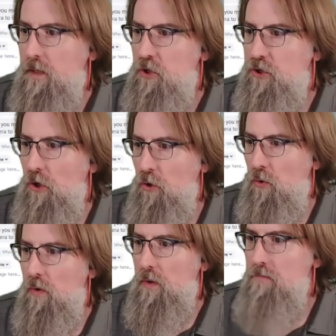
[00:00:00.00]

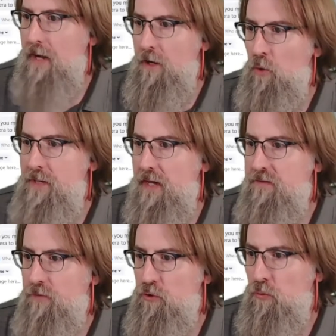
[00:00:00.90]
So my OBS
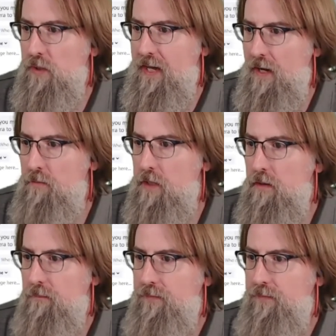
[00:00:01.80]
virtual camera